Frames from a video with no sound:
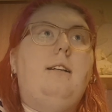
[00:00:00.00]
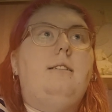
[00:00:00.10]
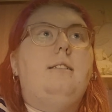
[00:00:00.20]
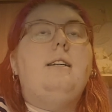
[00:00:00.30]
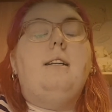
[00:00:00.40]

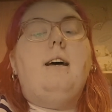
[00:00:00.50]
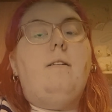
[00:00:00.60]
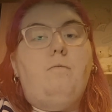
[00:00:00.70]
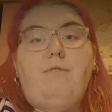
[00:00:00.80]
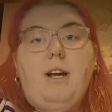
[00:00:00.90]
didn't
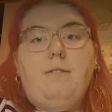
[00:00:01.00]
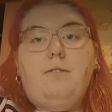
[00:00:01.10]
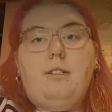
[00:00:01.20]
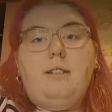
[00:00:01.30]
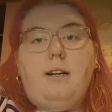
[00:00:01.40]
have
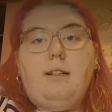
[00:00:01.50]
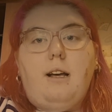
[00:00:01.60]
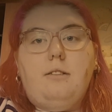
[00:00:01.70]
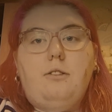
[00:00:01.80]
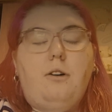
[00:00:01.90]
breakfast at
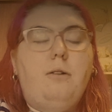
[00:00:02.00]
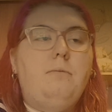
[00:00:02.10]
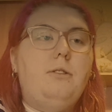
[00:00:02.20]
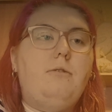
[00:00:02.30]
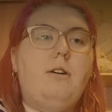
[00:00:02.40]
that
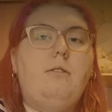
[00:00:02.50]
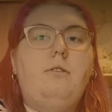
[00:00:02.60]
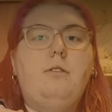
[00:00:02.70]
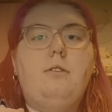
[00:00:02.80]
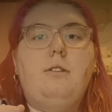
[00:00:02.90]
time as well
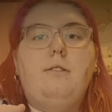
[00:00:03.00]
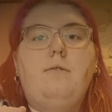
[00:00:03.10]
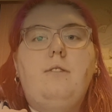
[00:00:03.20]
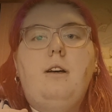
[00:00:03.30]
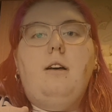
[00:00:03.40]
because
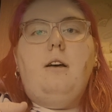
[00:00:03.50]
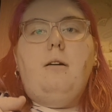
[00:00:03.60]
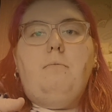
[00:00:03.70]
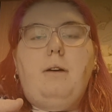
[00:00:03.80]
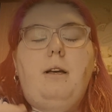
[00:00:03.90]
of
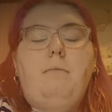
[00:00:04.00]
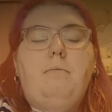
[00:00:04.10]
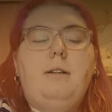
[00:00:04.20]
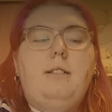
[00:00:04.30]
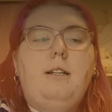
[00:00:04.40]
being
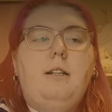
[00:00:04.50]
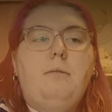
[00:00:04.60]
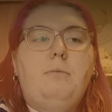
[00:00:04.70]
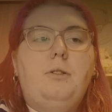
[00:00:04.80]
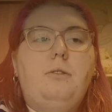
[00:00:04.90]
busy in
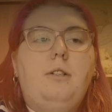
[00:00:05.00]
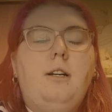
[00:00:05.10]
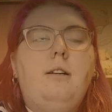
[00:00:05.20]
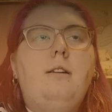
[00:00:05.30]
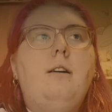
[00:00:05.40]
the
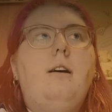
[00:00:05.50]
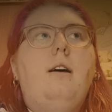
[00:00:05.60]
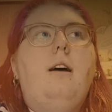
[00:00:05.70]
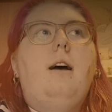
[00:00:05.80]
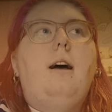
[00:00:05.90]
morning.
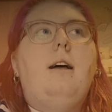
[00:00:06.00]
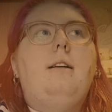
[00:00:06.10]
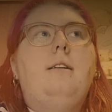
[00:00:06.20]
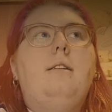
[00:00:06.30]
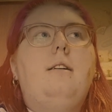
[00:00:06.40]

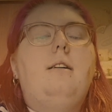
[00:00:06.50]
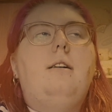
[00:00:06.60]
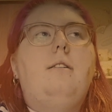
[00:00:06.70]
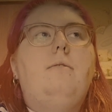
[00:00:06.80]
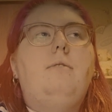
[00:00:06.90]
And
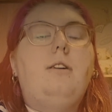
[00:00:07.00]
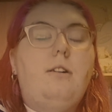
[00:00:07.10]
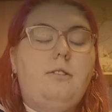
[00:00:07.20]
we got to